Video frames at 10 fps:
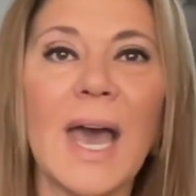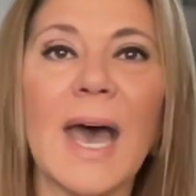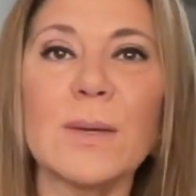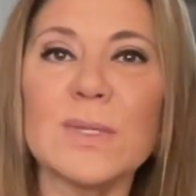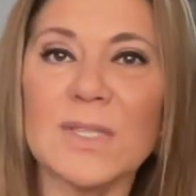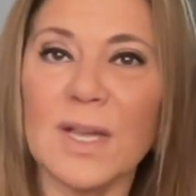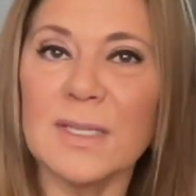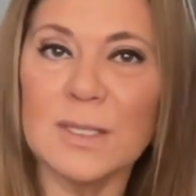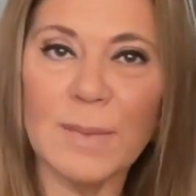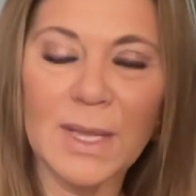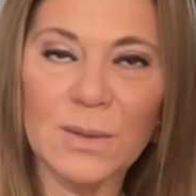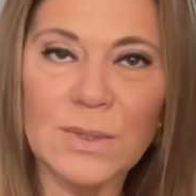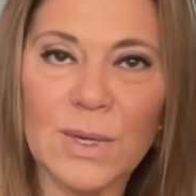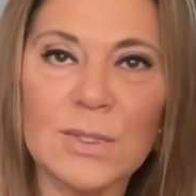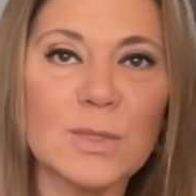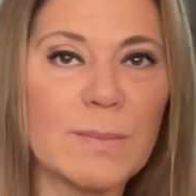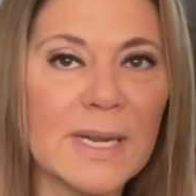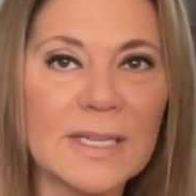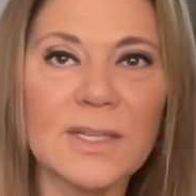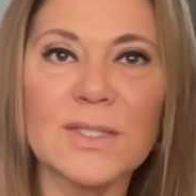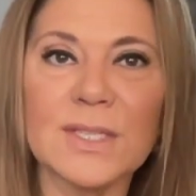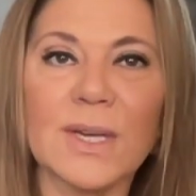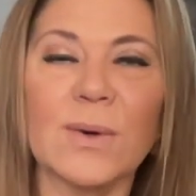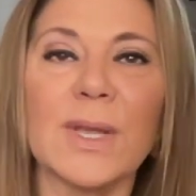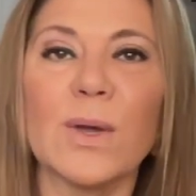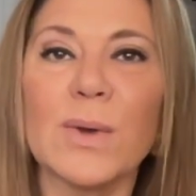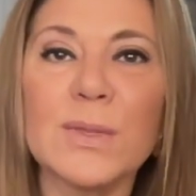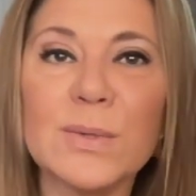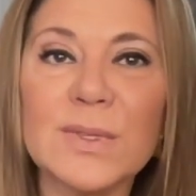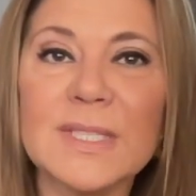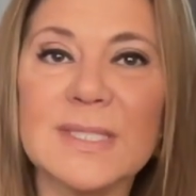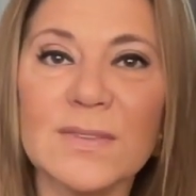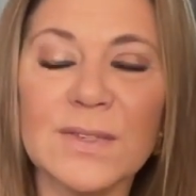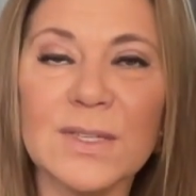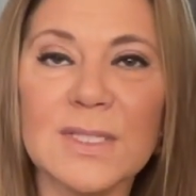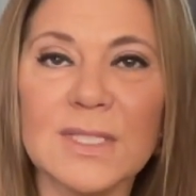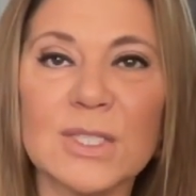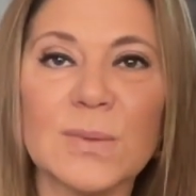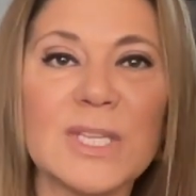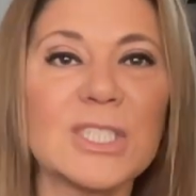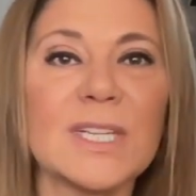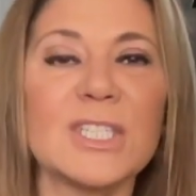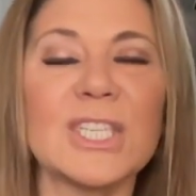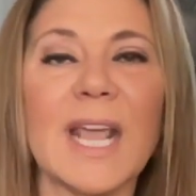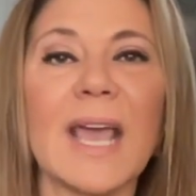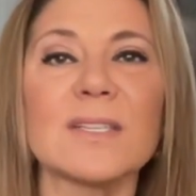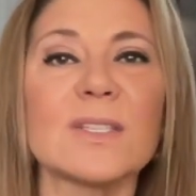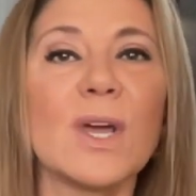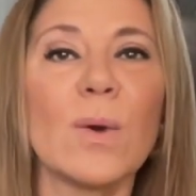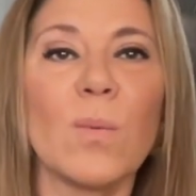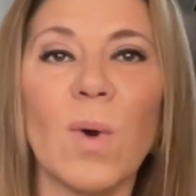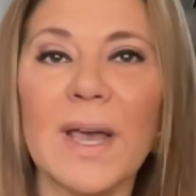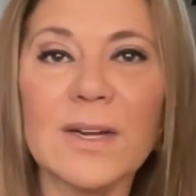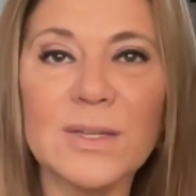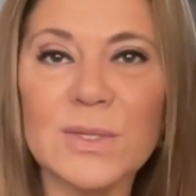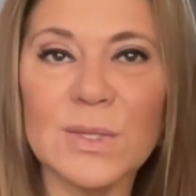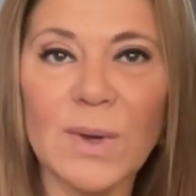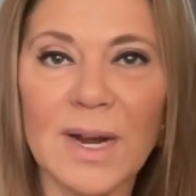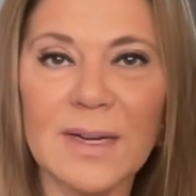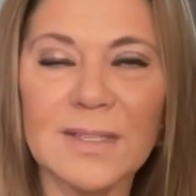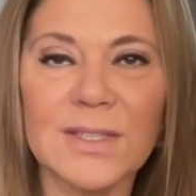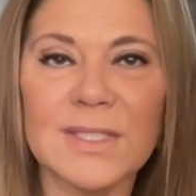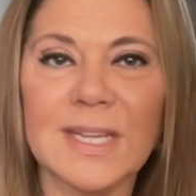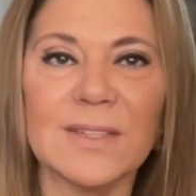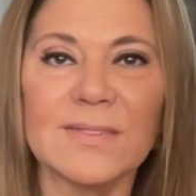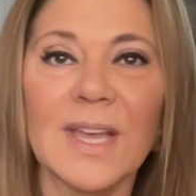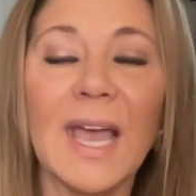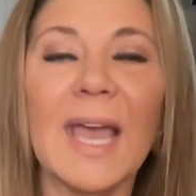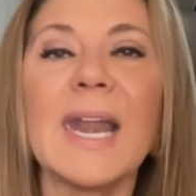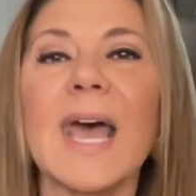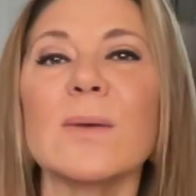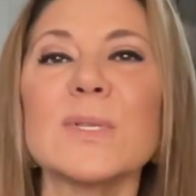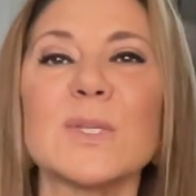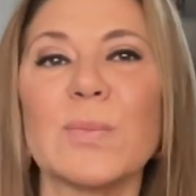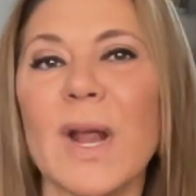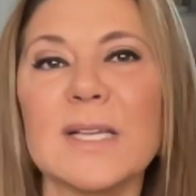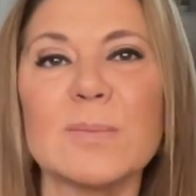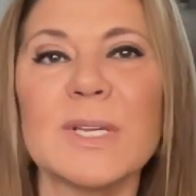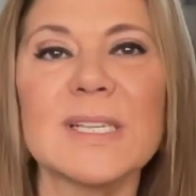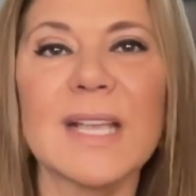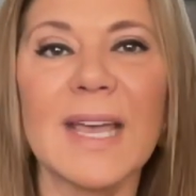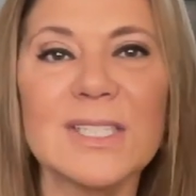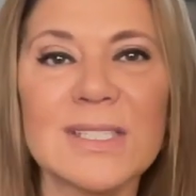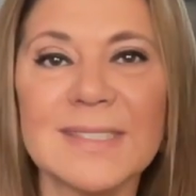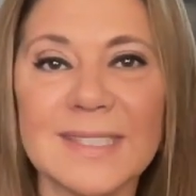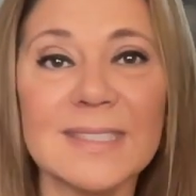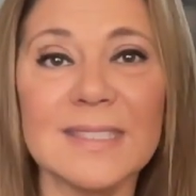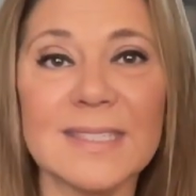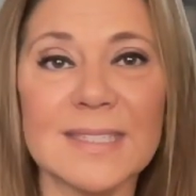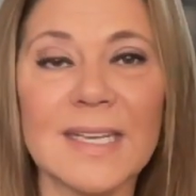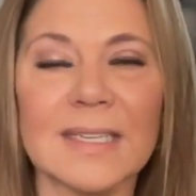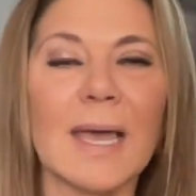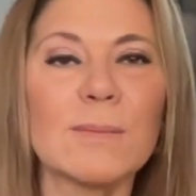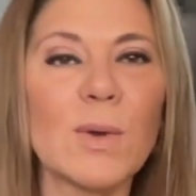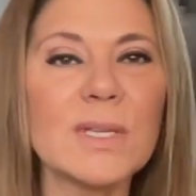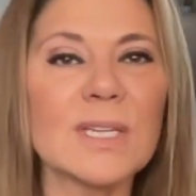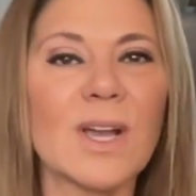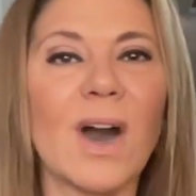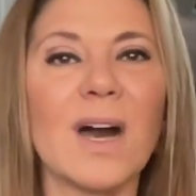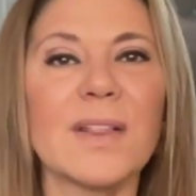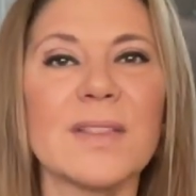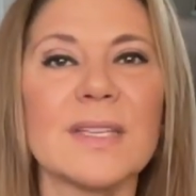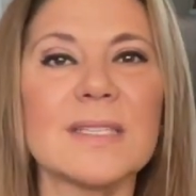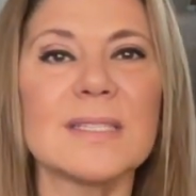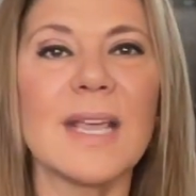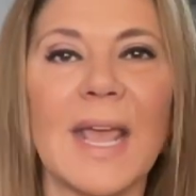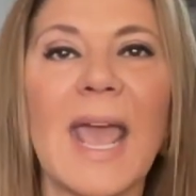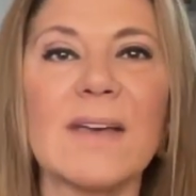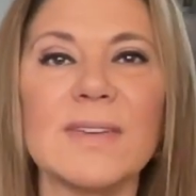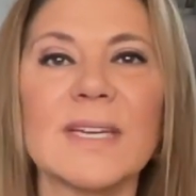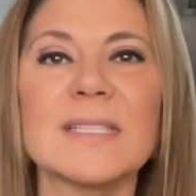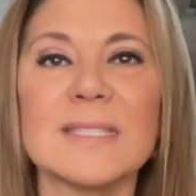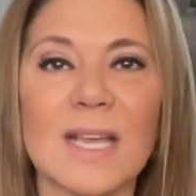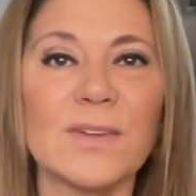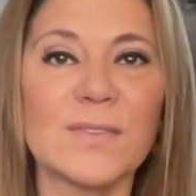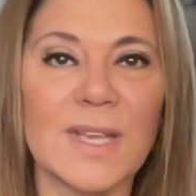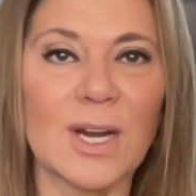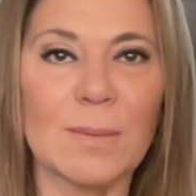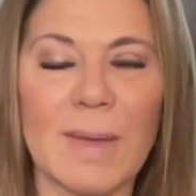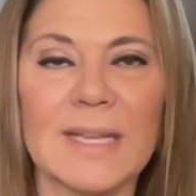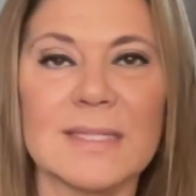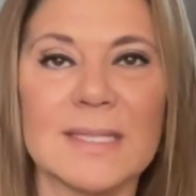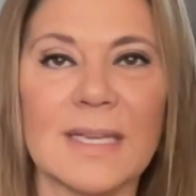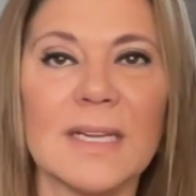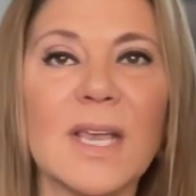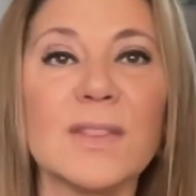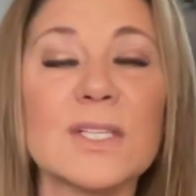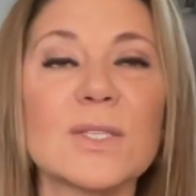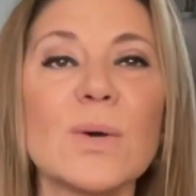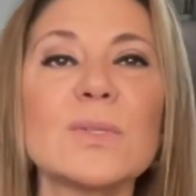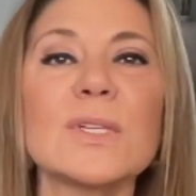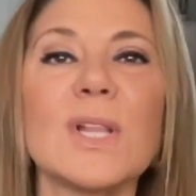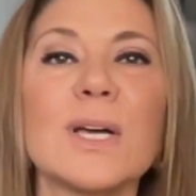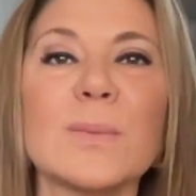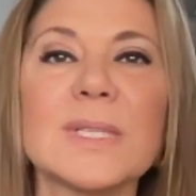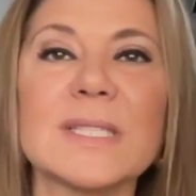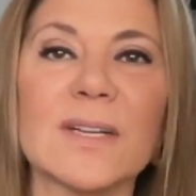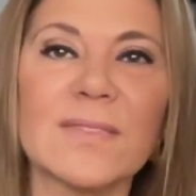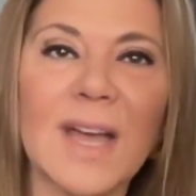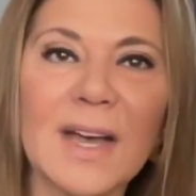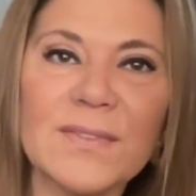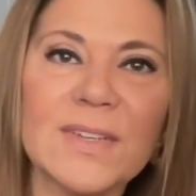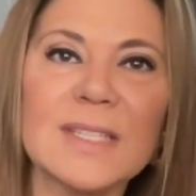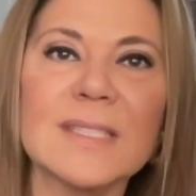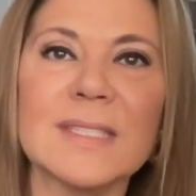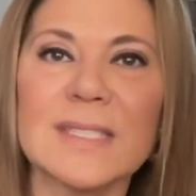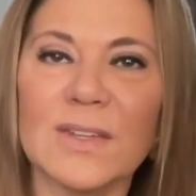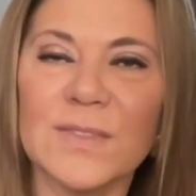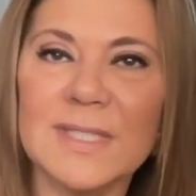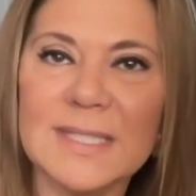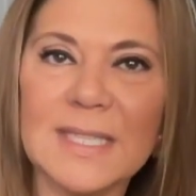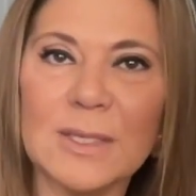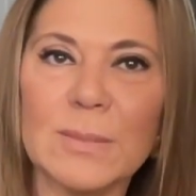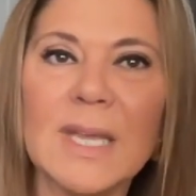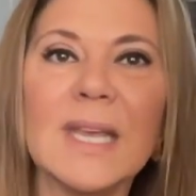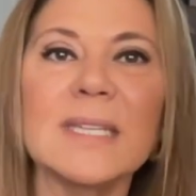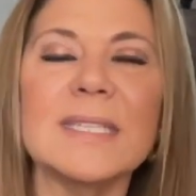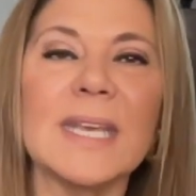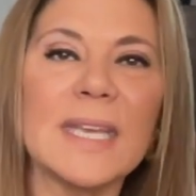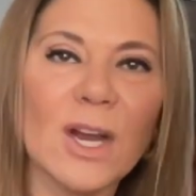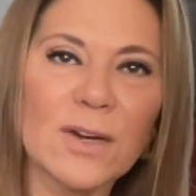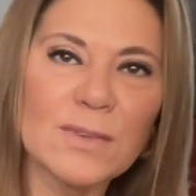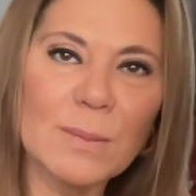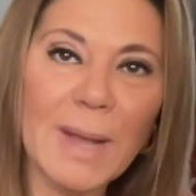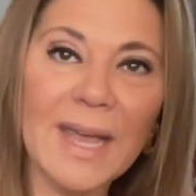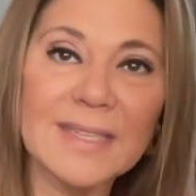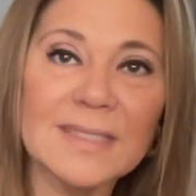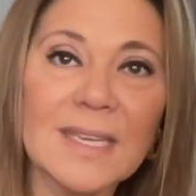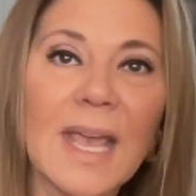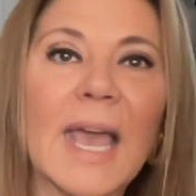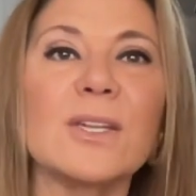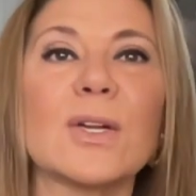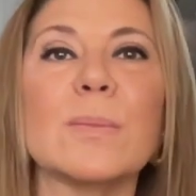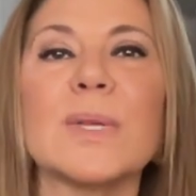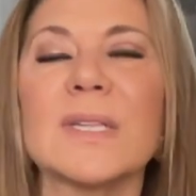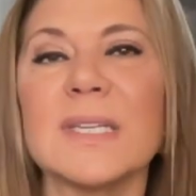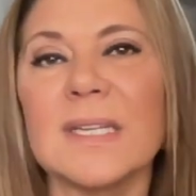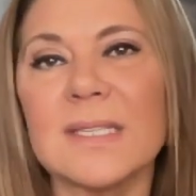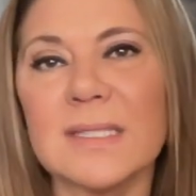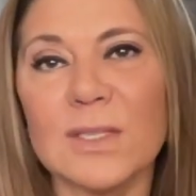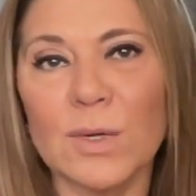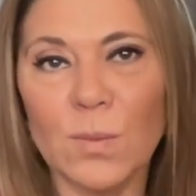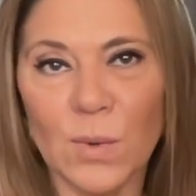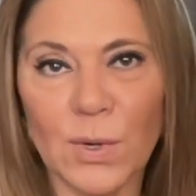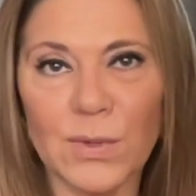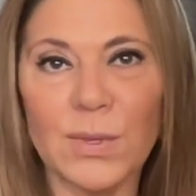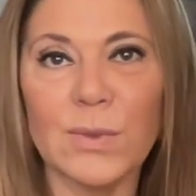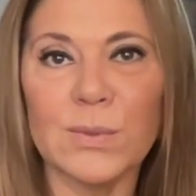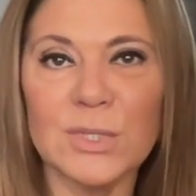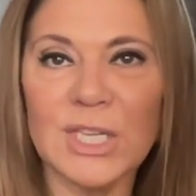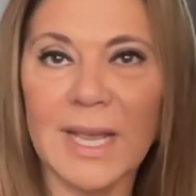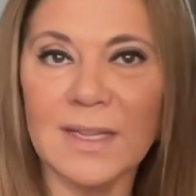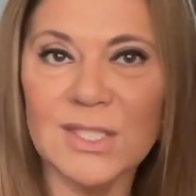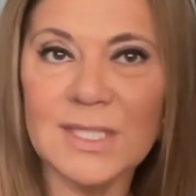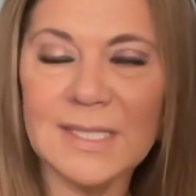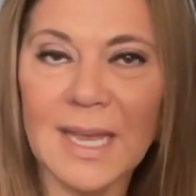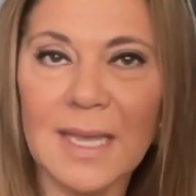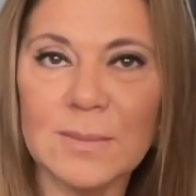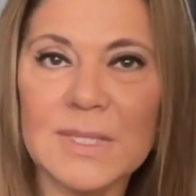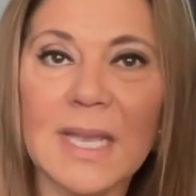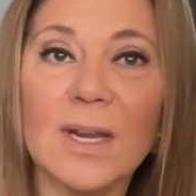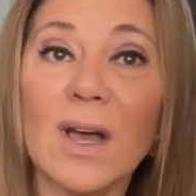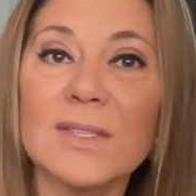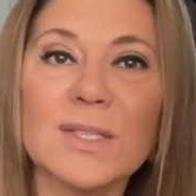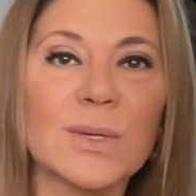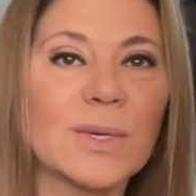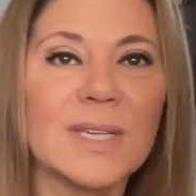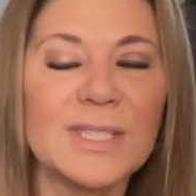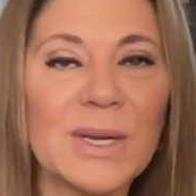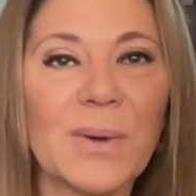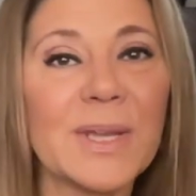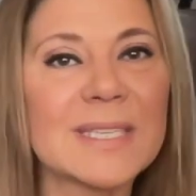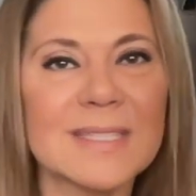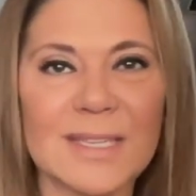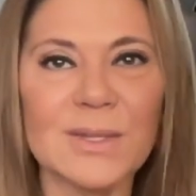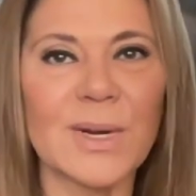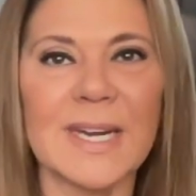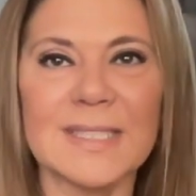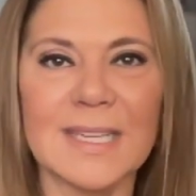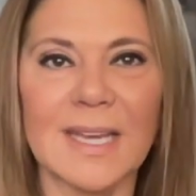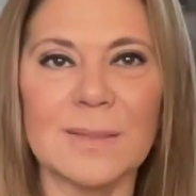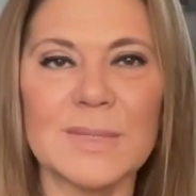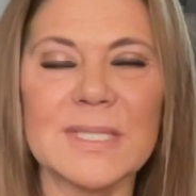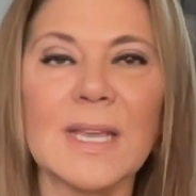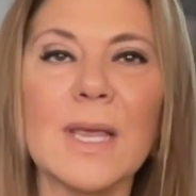I was talking to my own coach many years ago and going through this difficult situation, and she asked, Why are you so hard on yourself? And I was surprised because I just didn't see it. I'm going to call this having a self care mindset. This goes along with self confidence and self esteem. Take care of your mind and your ability to see your worth through challenging times and also, you know, exhilarating times.